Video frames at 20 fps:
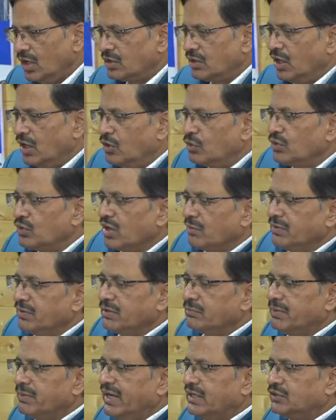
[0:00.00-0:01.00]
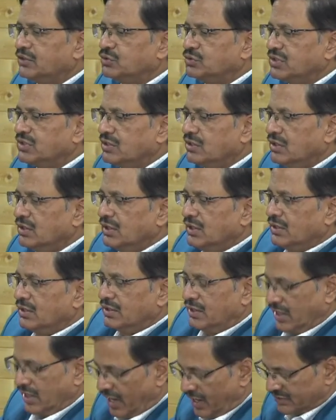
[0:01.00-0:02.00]
Now coming back to the
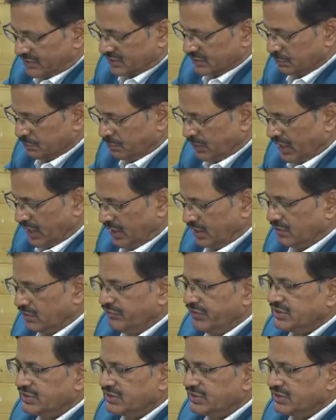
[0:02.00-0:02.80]
last part,